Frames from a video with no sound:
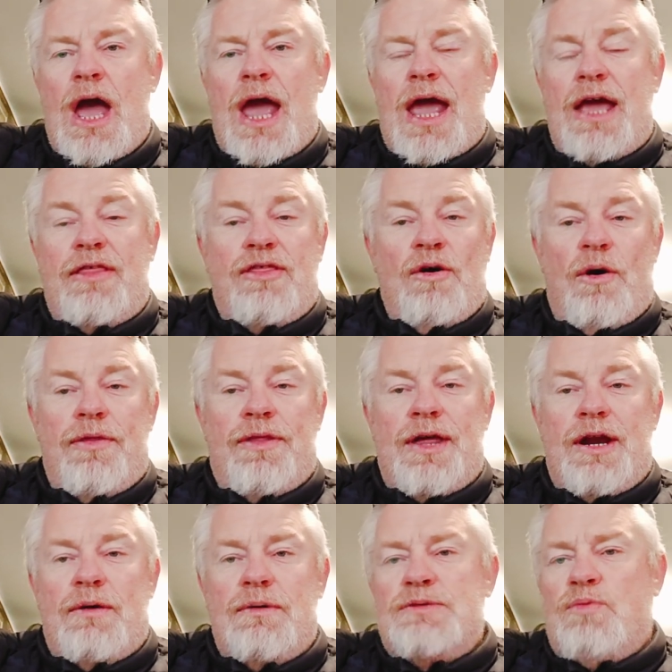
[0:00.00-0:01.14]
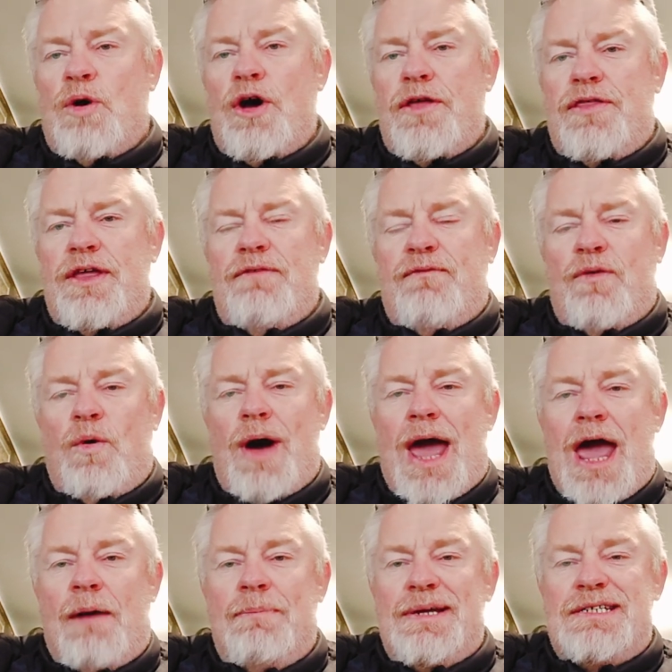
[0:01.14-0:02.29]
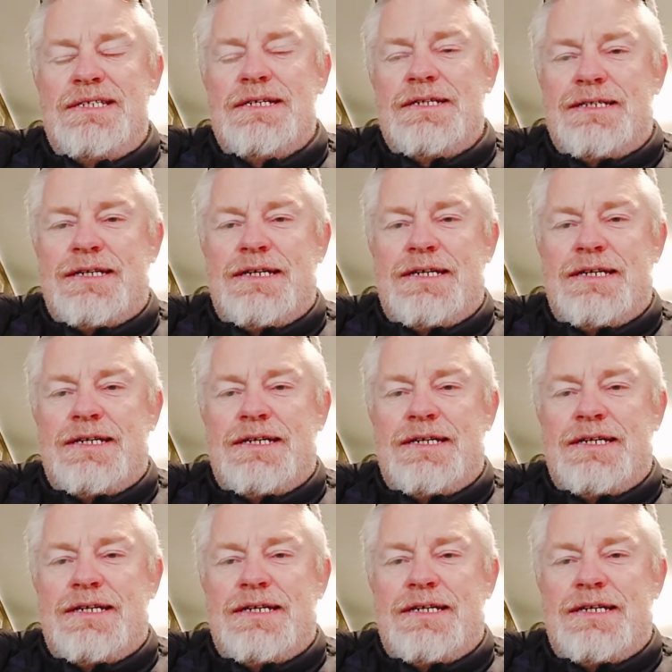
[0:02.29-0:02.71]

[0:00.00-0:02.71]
he thought that it was worth it for our business,